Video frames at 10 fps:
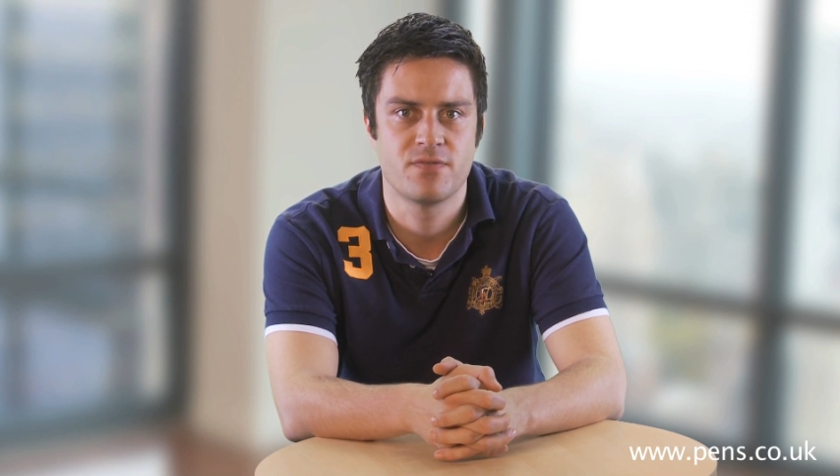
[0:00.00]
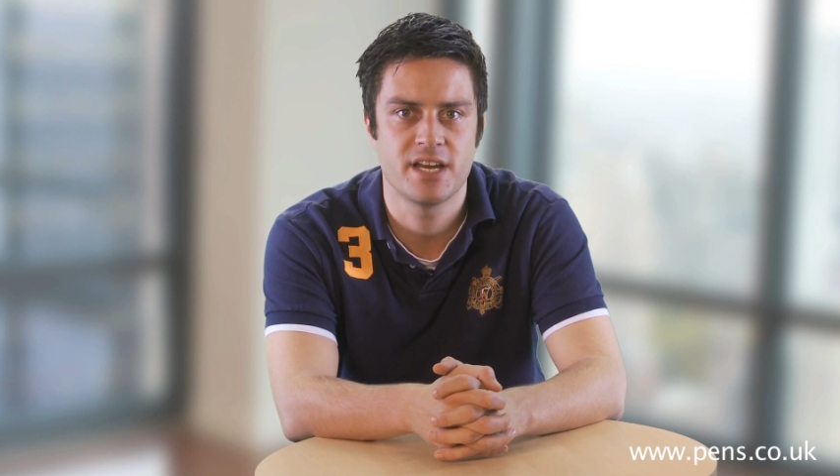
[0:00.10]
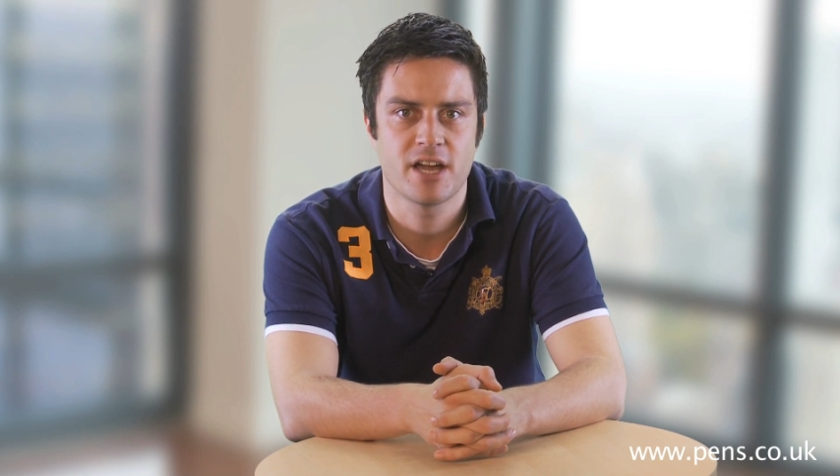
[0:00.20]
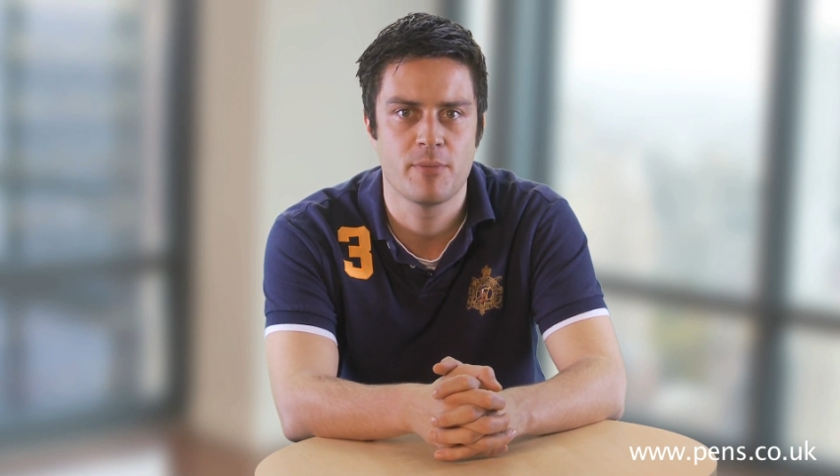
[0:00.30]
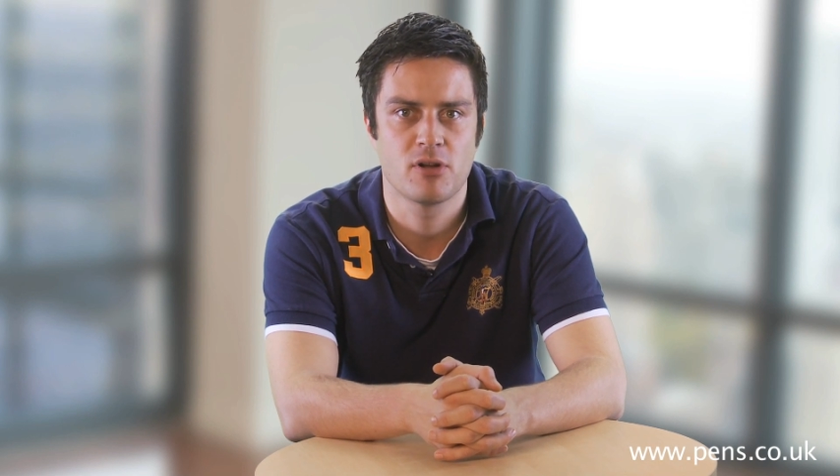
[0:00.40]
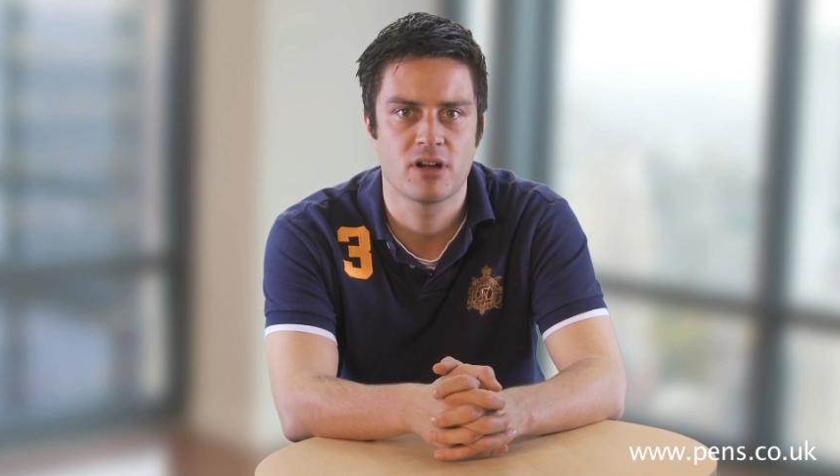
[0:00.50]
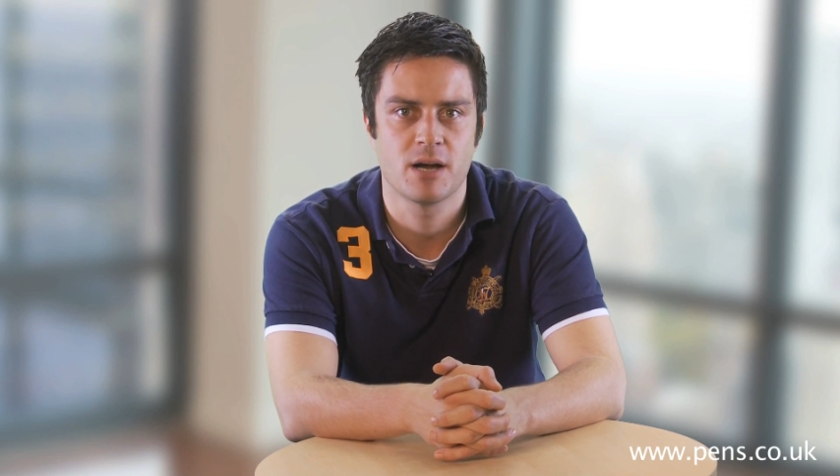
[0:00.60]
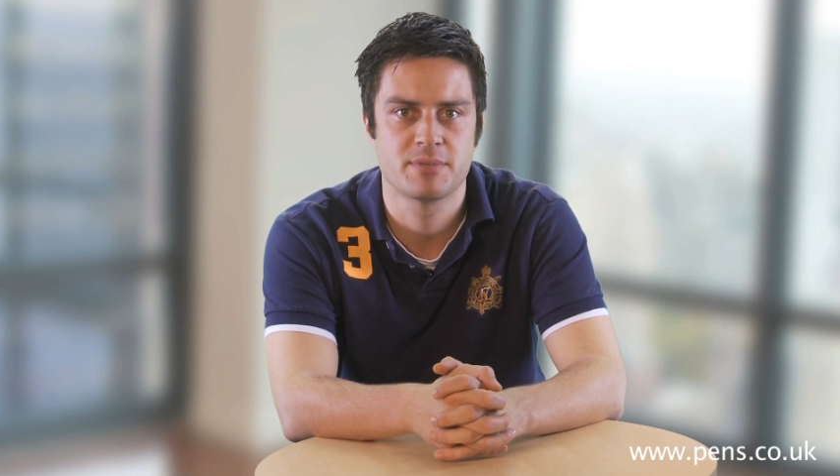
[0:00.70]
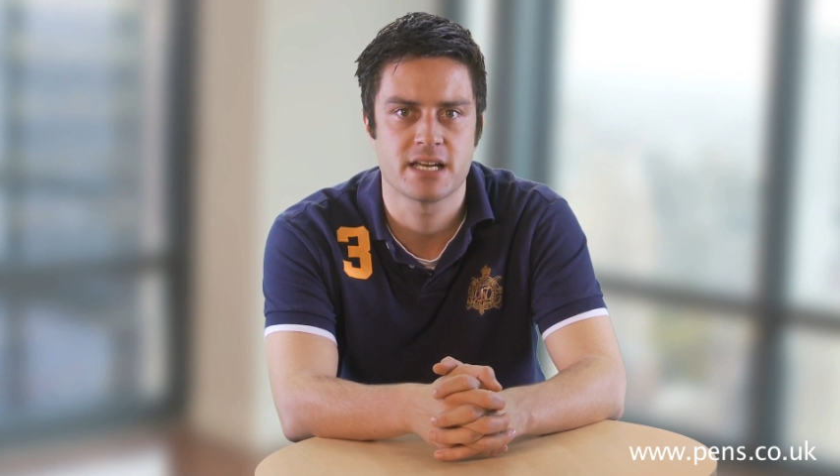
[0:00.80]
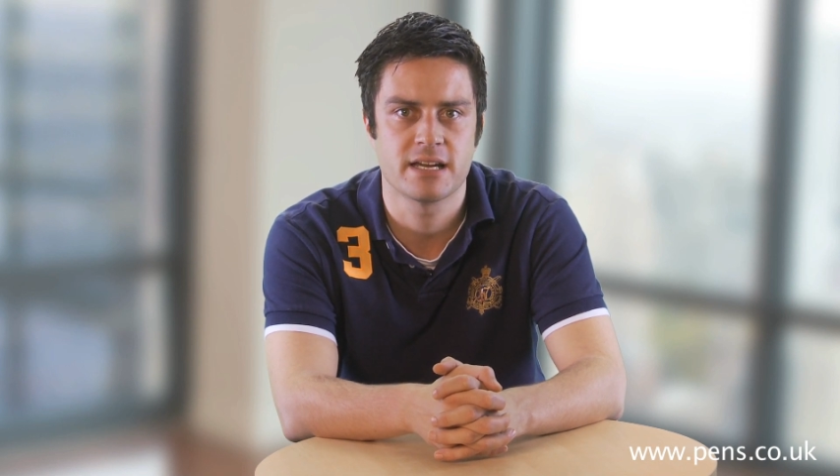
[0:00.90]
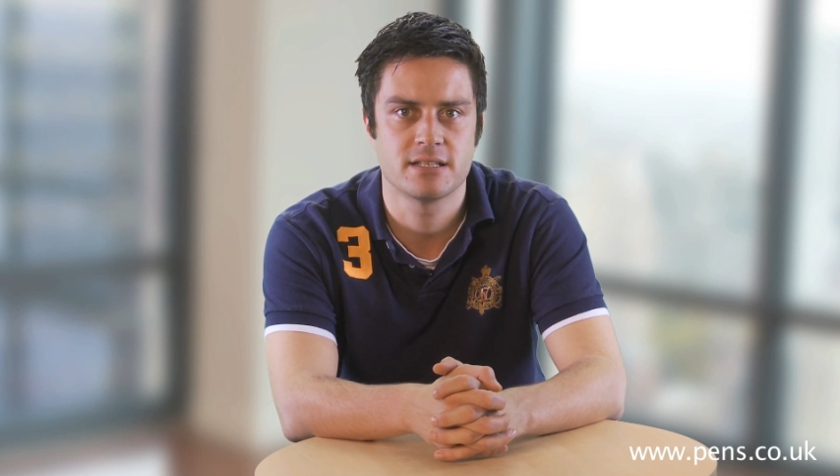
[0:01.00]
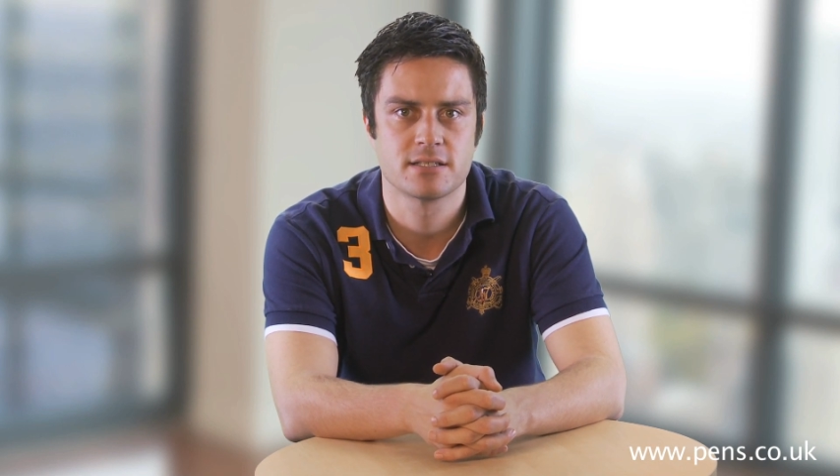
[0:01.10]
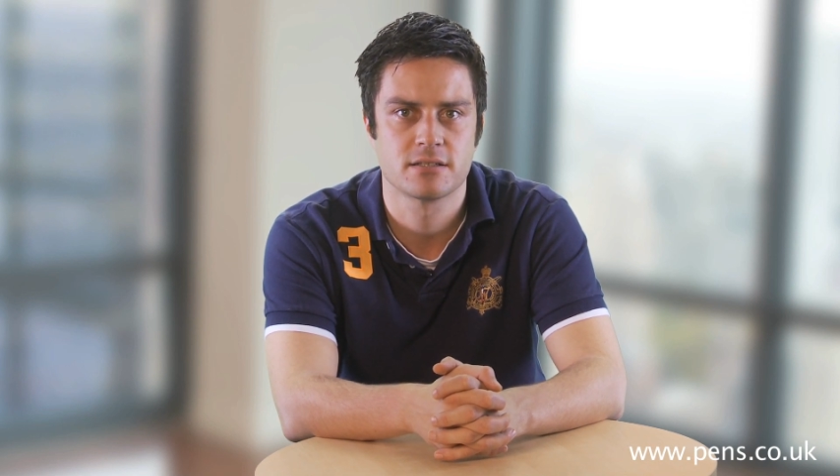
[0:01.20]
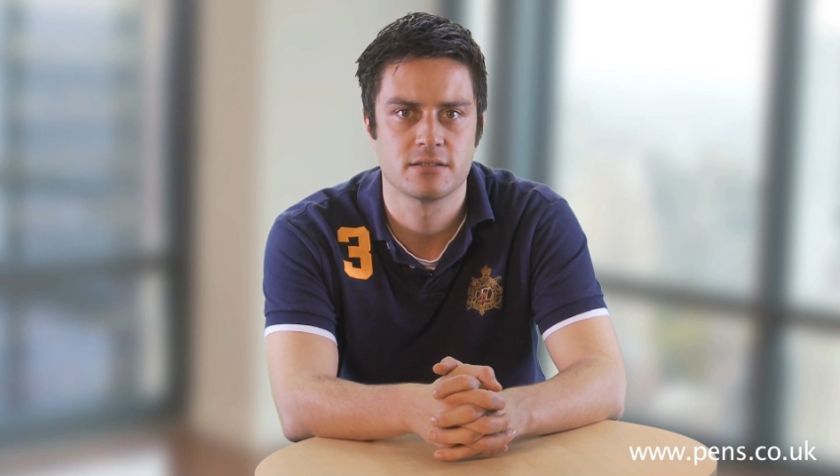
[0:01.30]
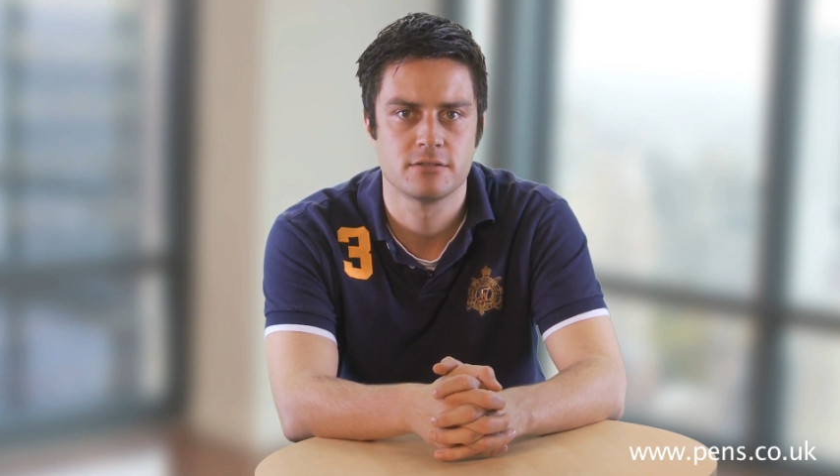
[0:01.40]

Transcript: video blog update.